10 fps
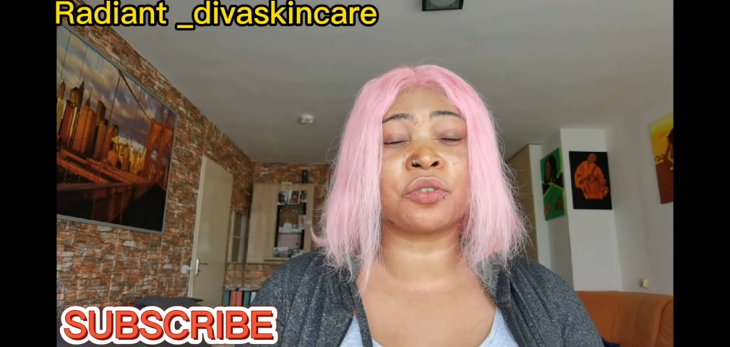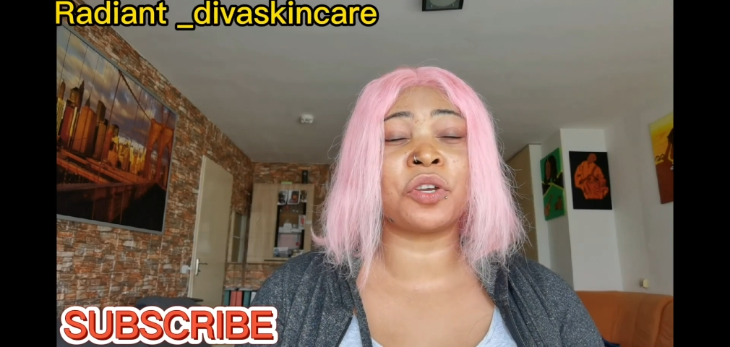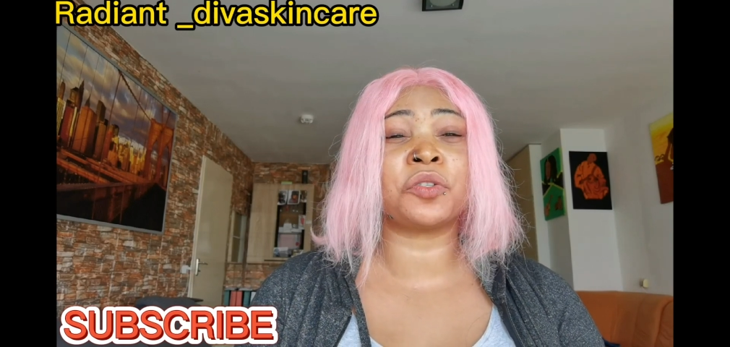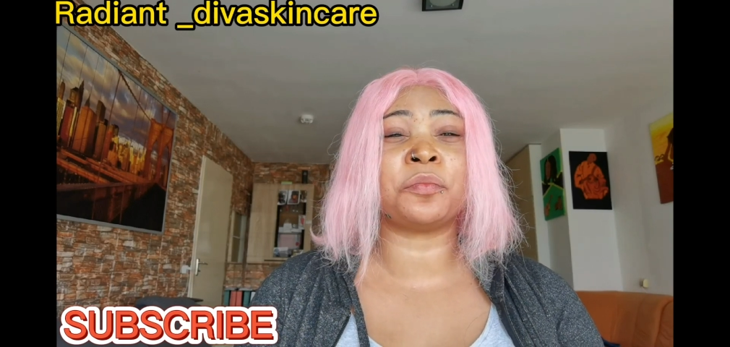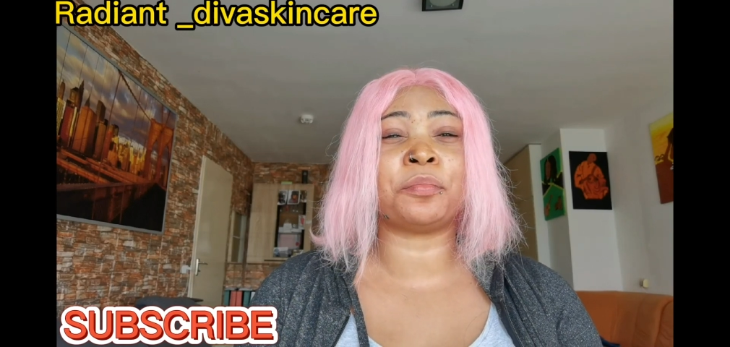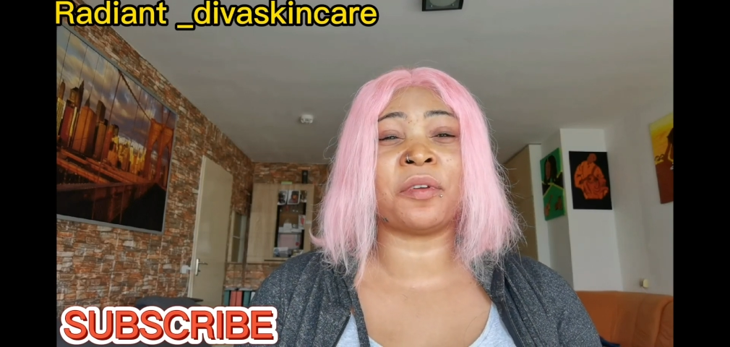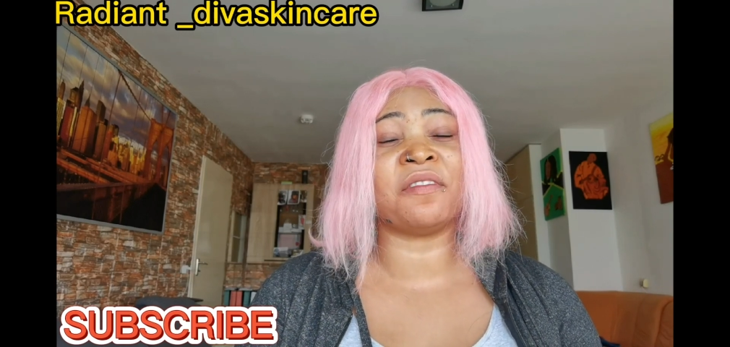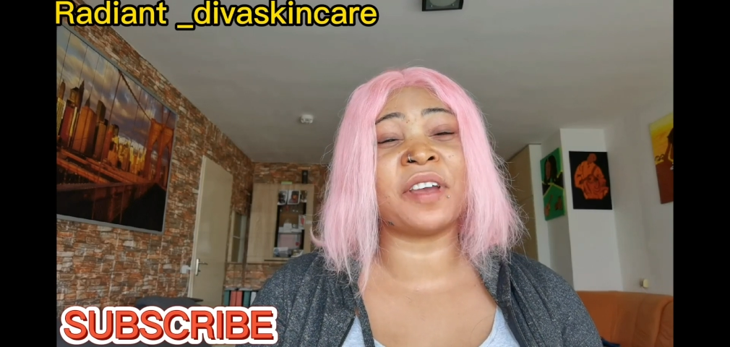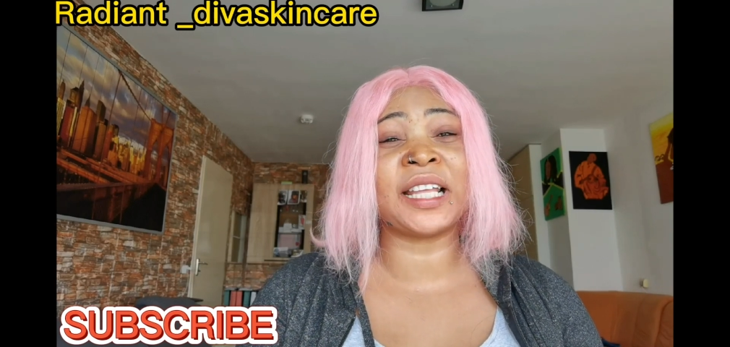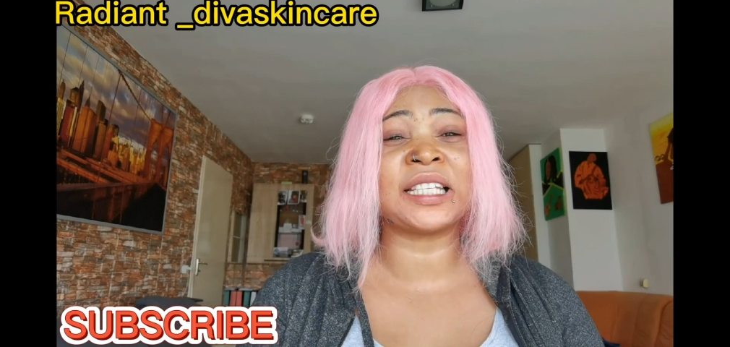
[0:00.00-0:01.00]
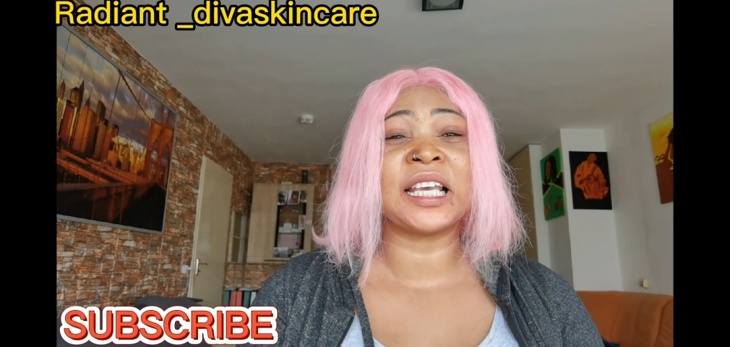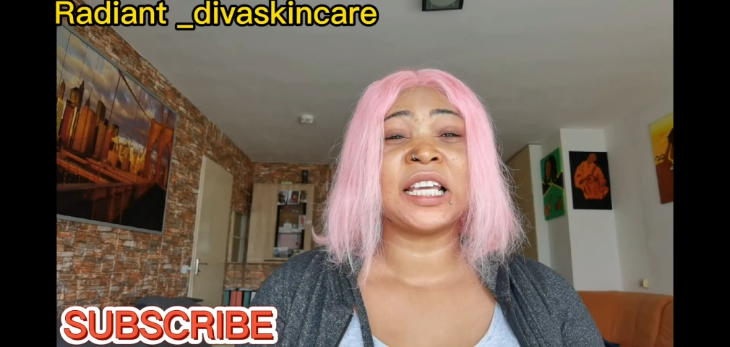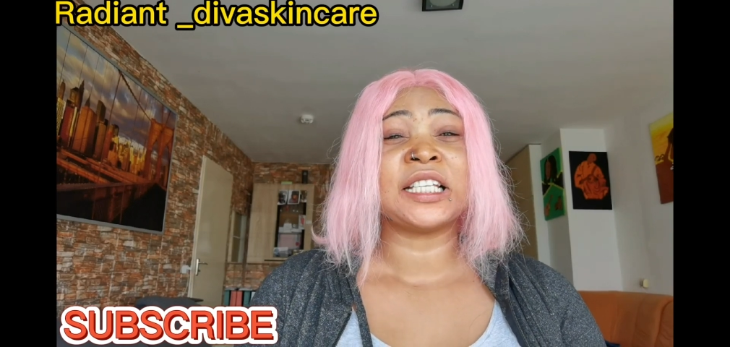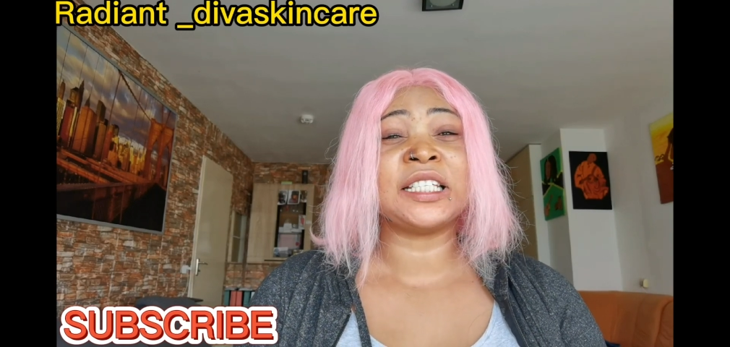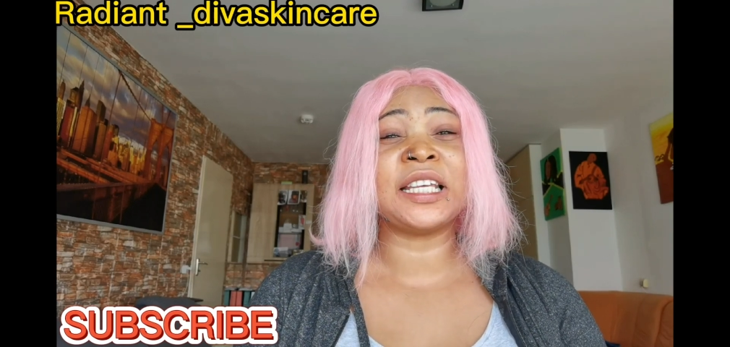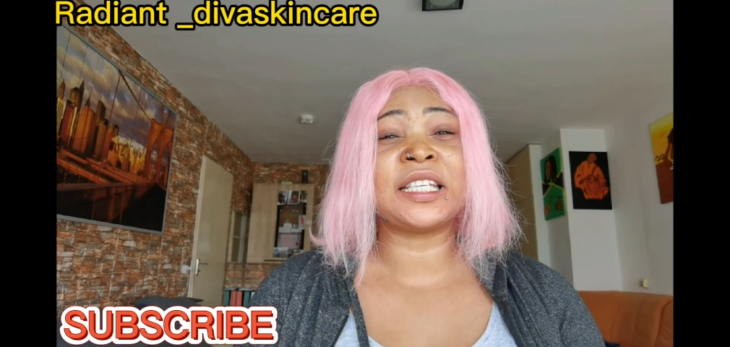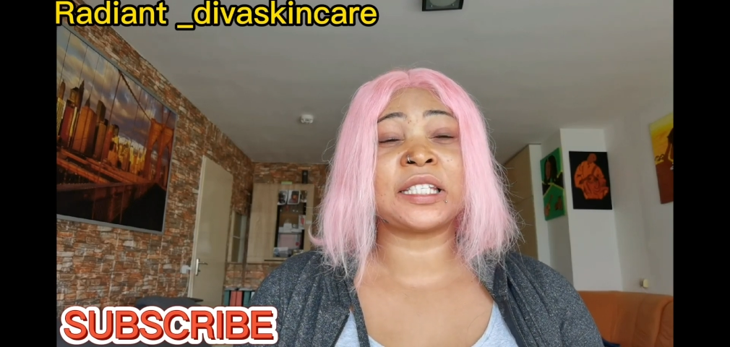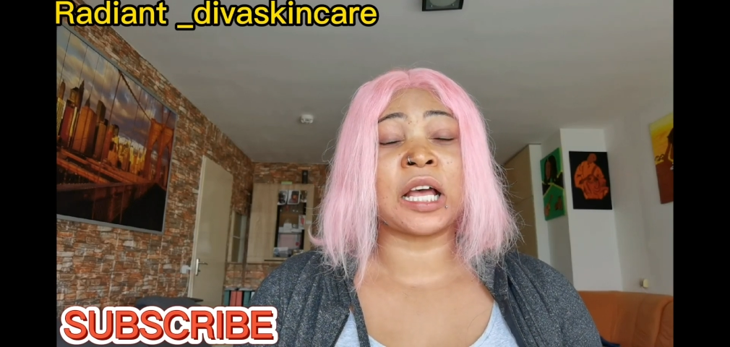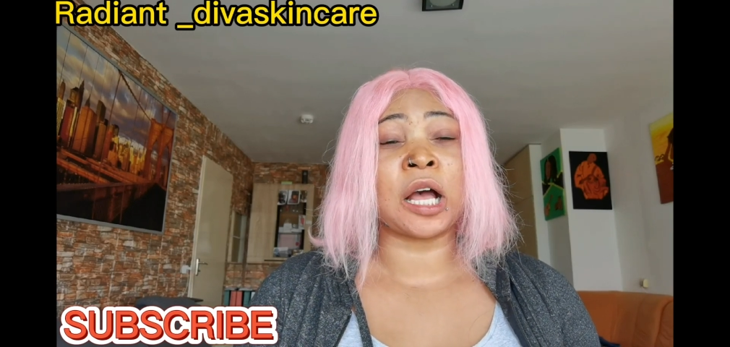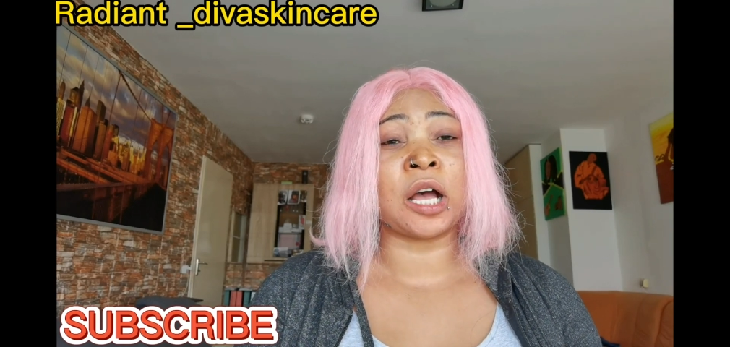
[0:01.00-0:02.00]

It's going to prevent this